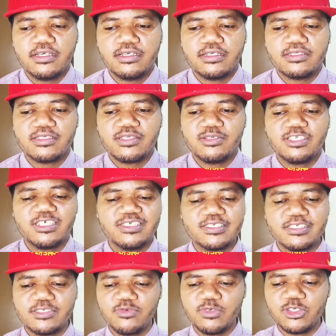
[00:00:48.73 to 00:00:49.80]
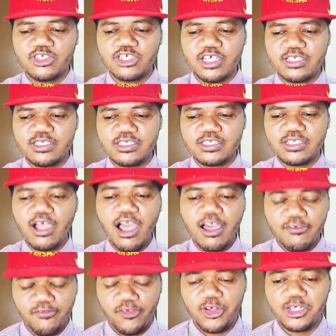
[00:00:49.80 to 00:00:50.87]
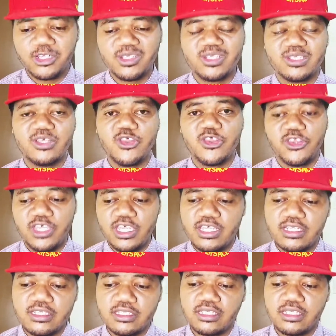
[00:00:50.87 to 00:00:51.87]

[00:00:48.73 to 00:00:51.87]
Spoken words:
So this will just cover the themes,